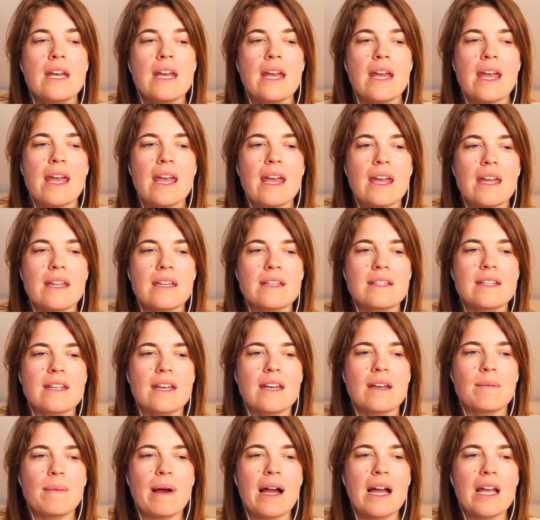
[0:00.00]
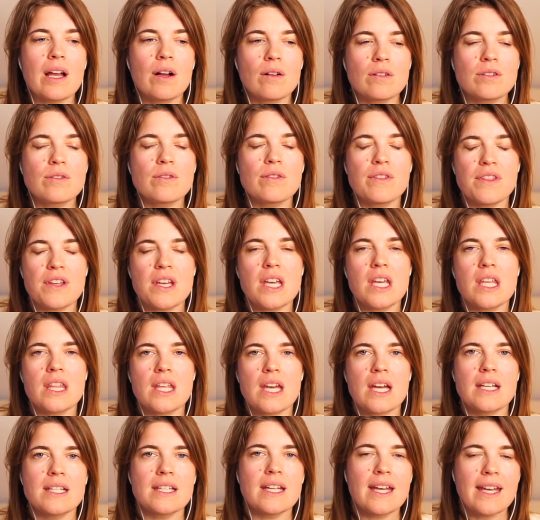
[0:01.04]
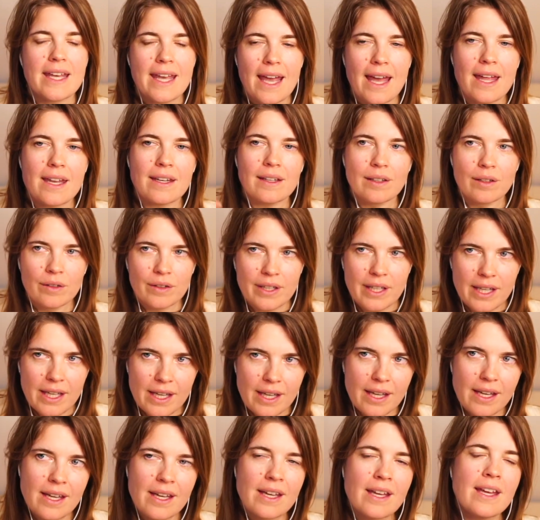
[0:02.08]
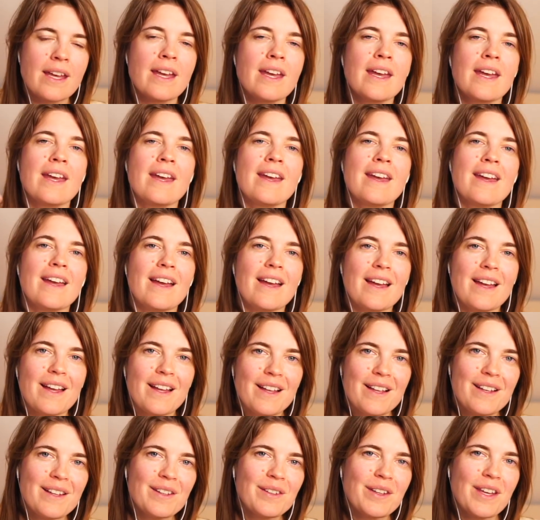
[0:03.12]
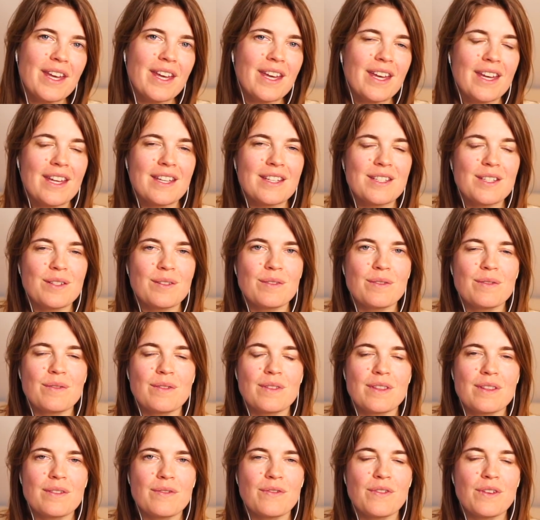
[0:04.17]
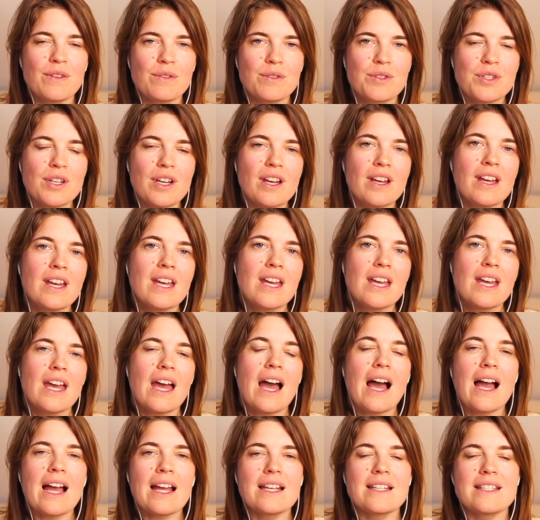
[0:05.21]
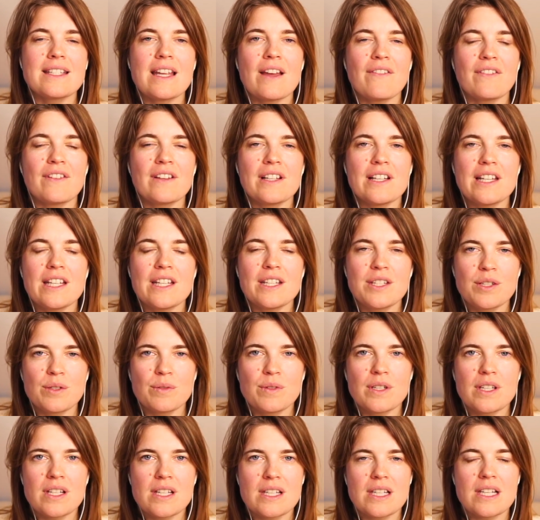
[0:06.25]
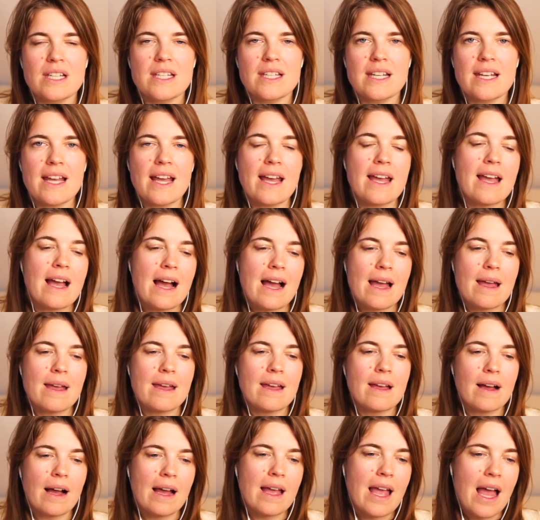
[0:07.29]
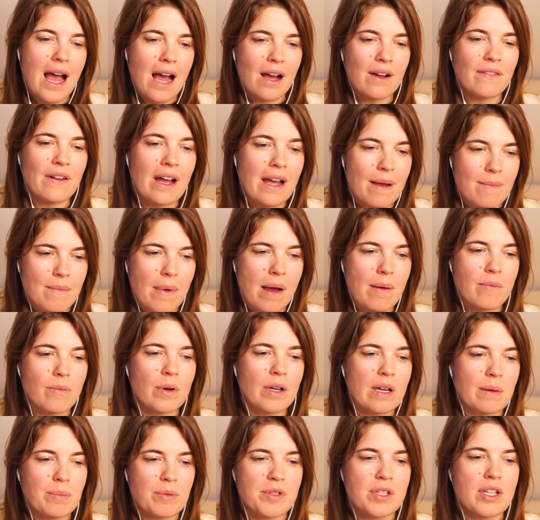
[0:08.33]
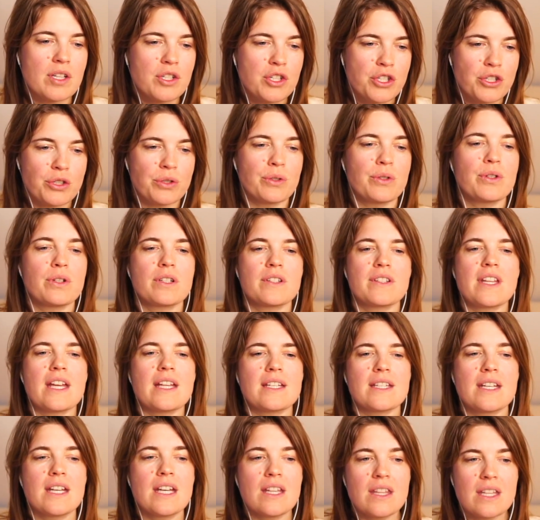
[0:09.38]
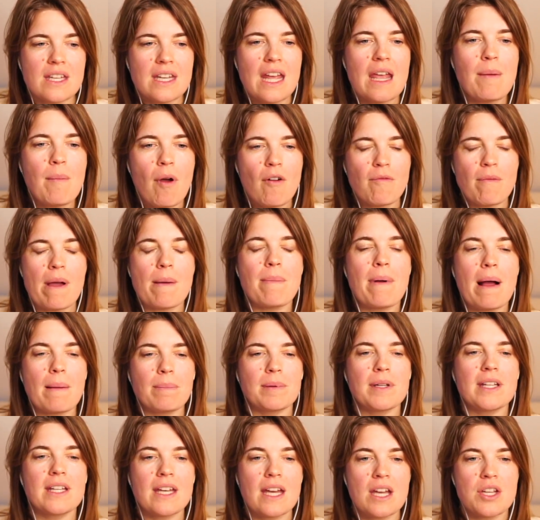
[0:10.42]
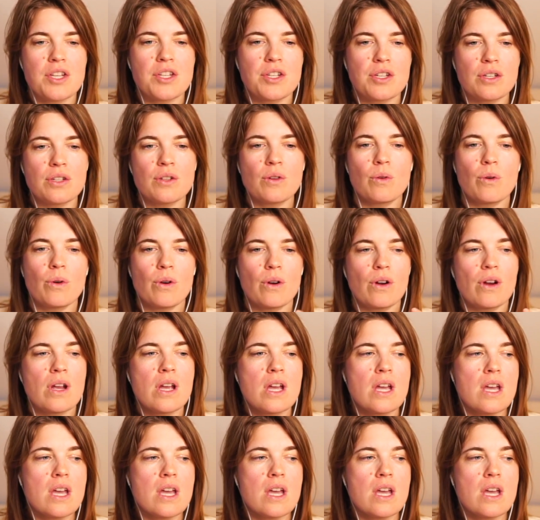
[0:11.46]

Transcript: and I also think that again, looking into the future, I definitely do this and say, "Hey, I'm 100% sure that the name of my publication or